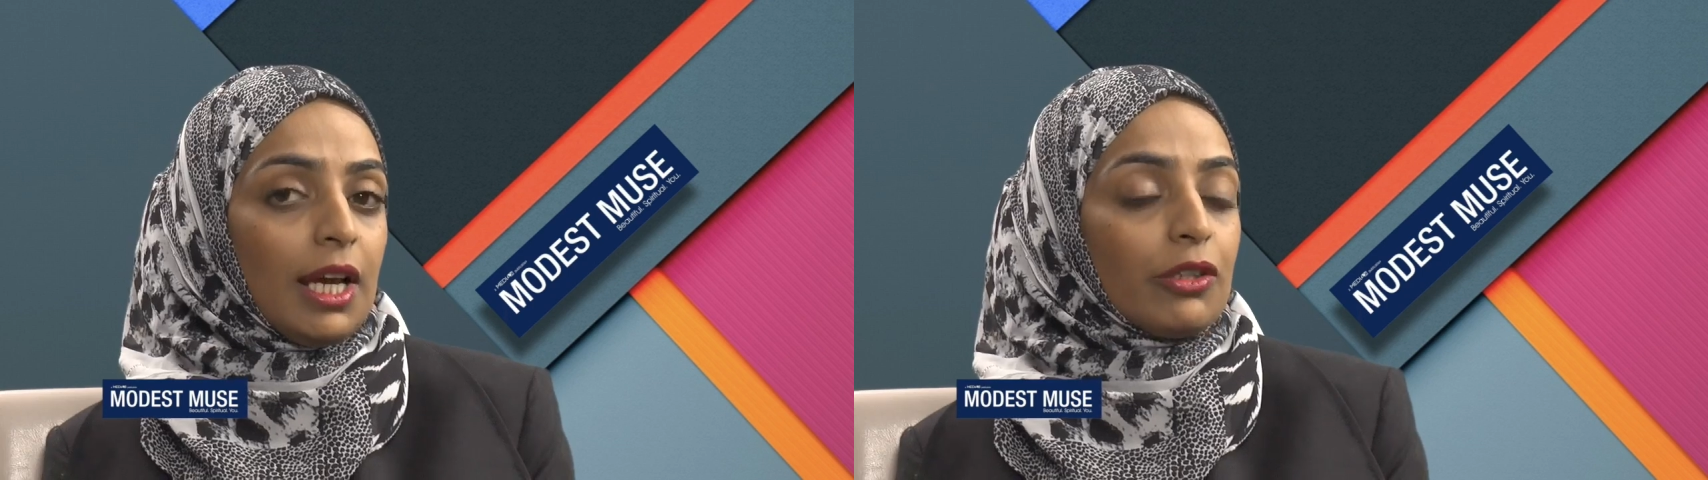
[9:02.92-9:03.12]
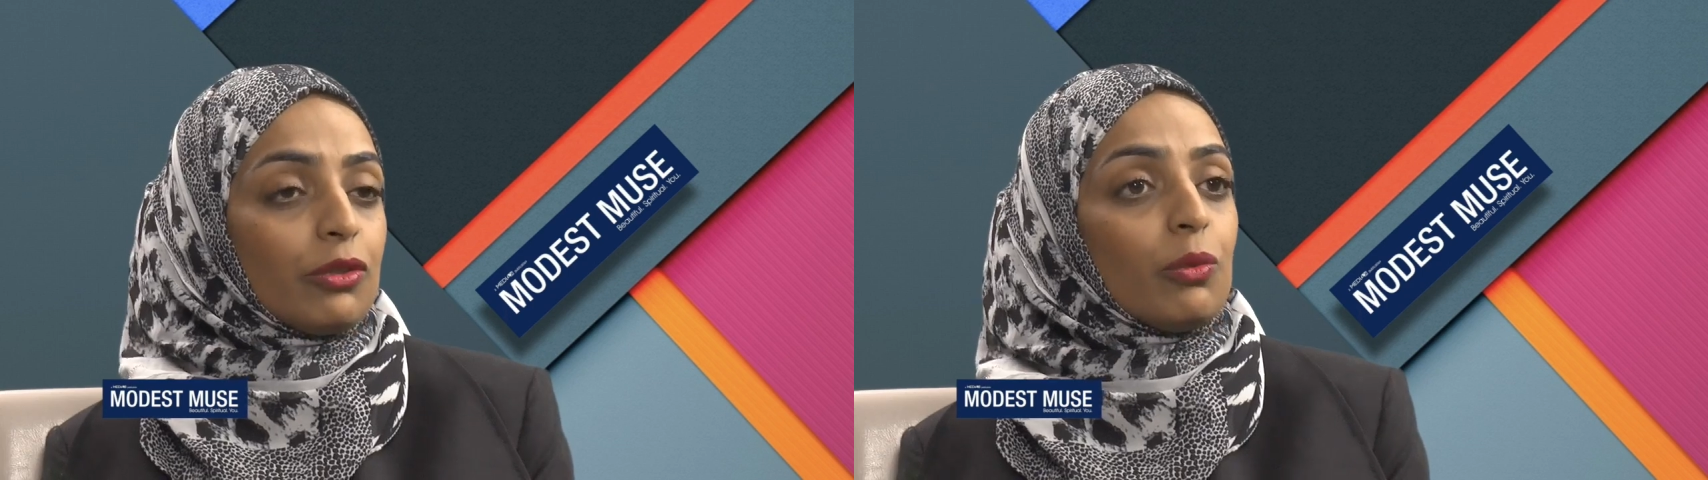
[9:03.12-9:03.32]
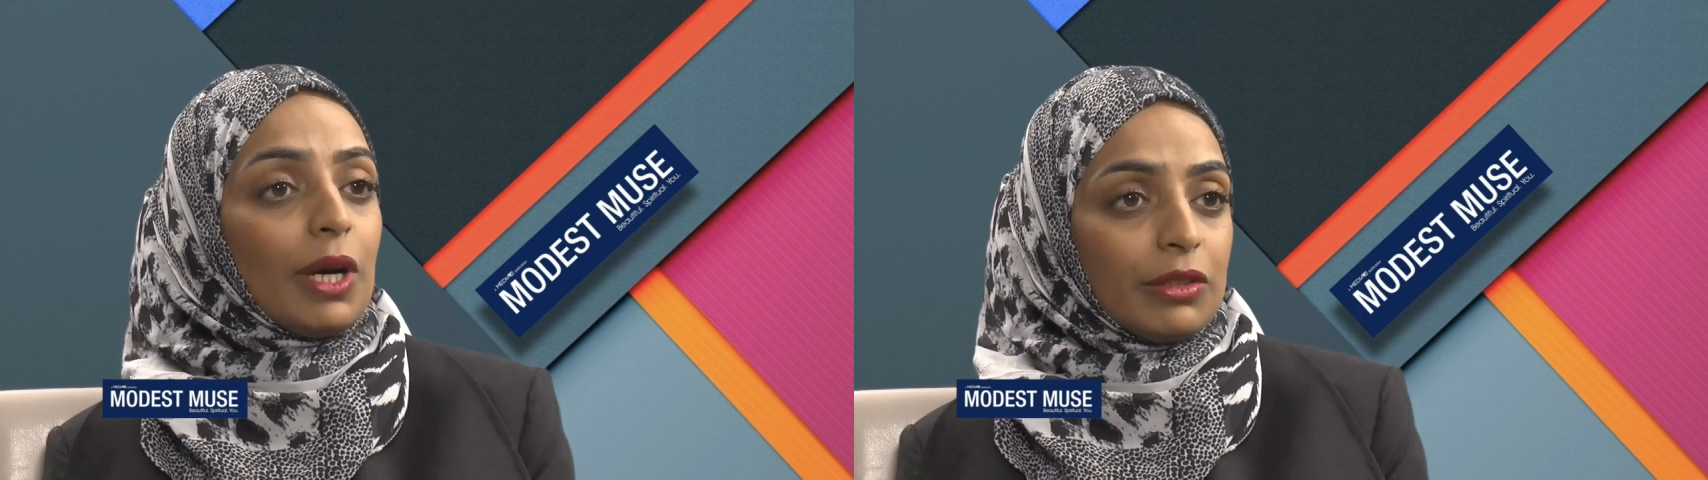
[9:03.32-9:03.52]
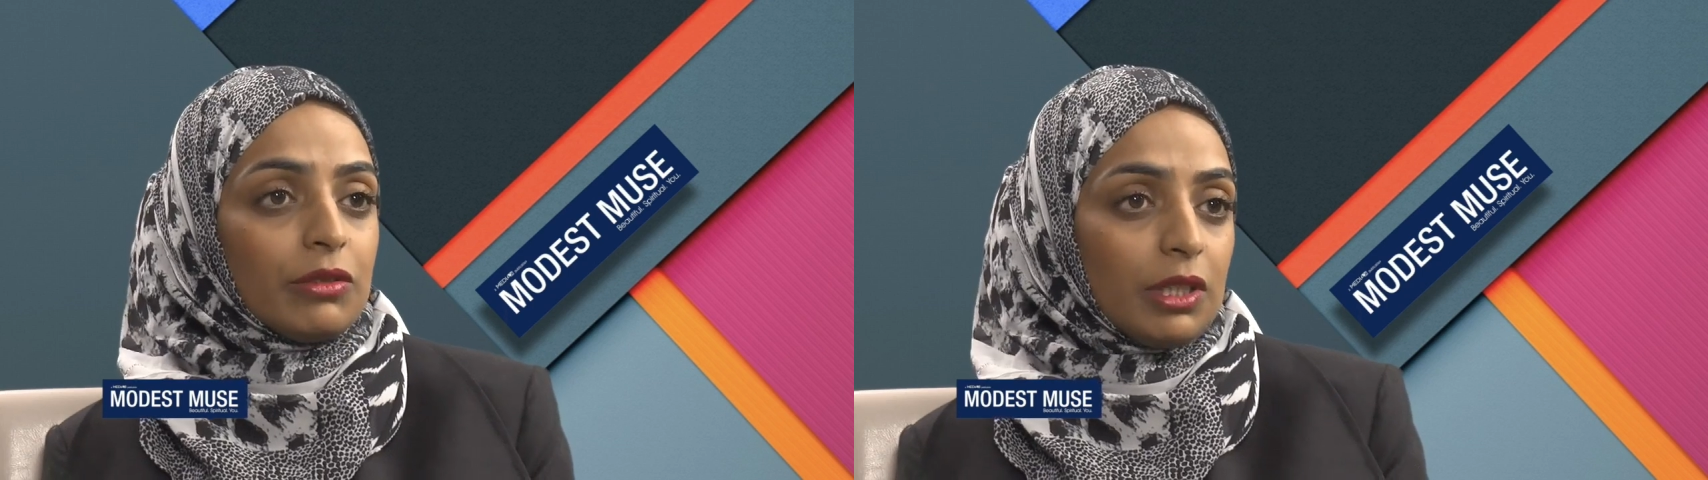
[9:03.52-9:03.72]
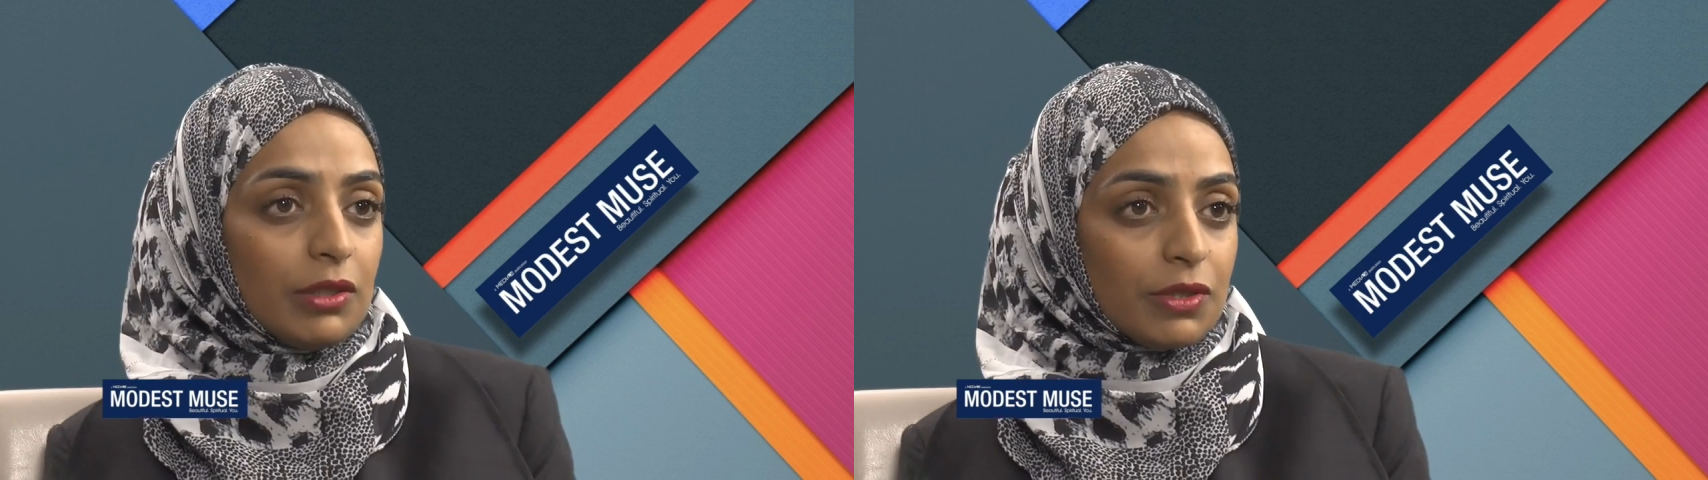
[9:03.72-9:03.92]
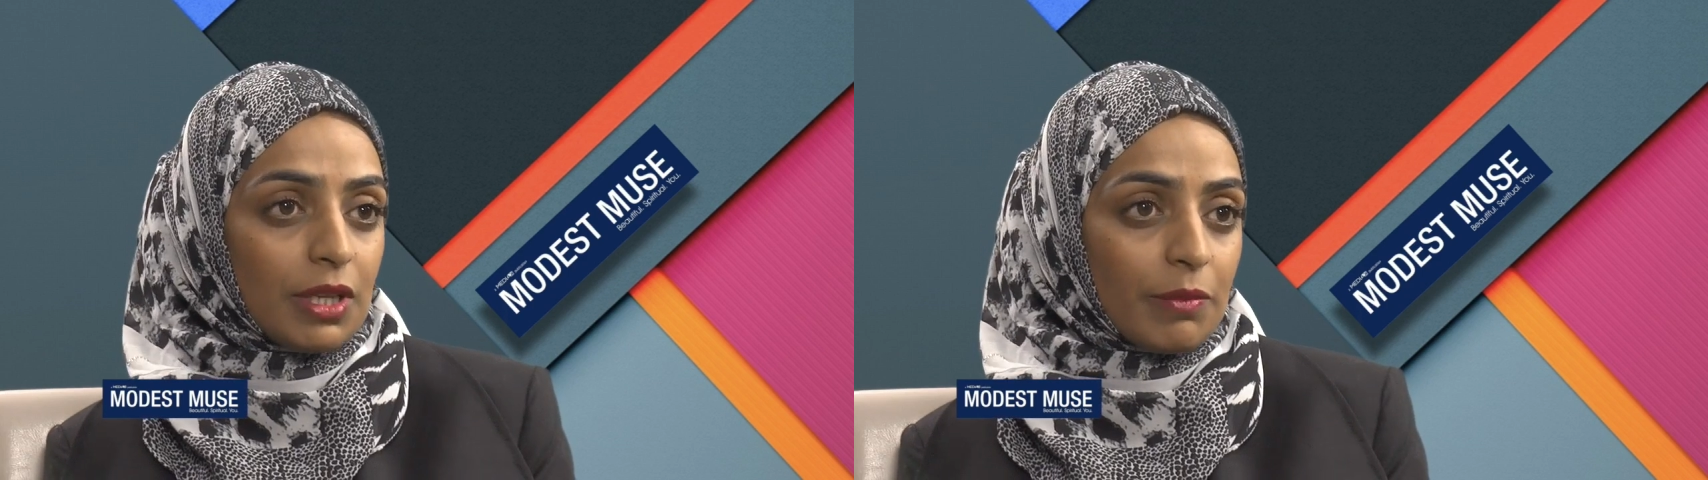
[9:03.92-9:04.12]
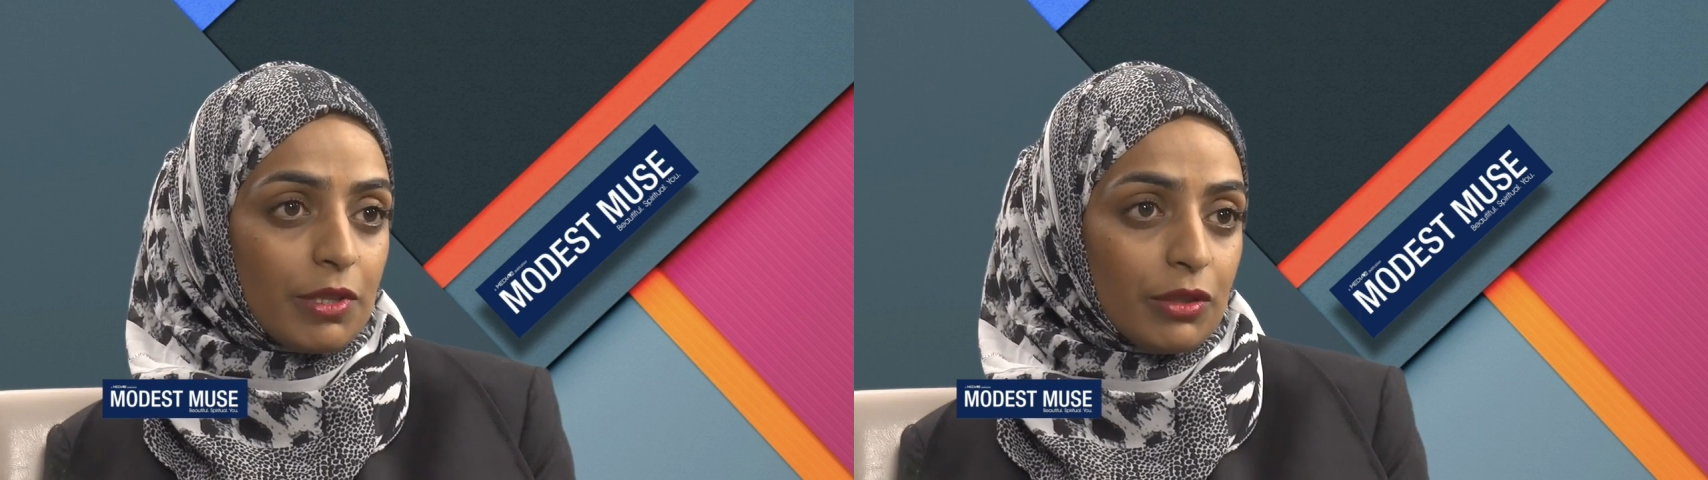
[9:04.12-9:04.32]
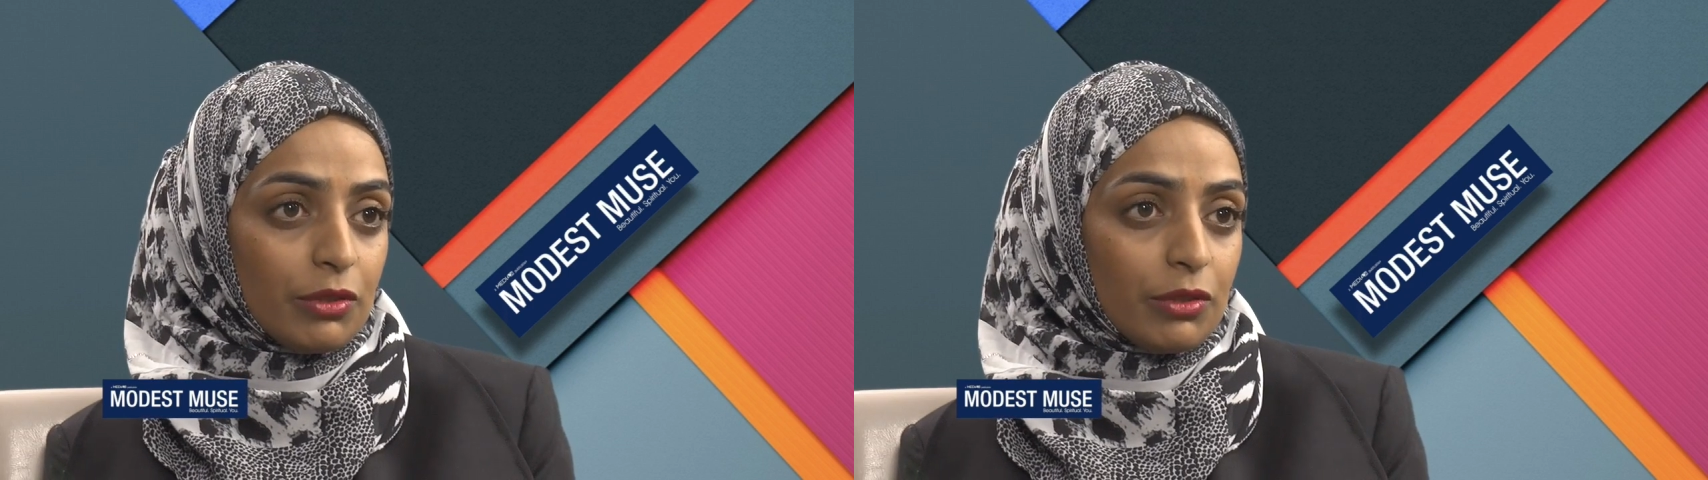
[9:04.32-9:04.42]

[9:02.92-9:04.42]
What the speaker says: and you want to give something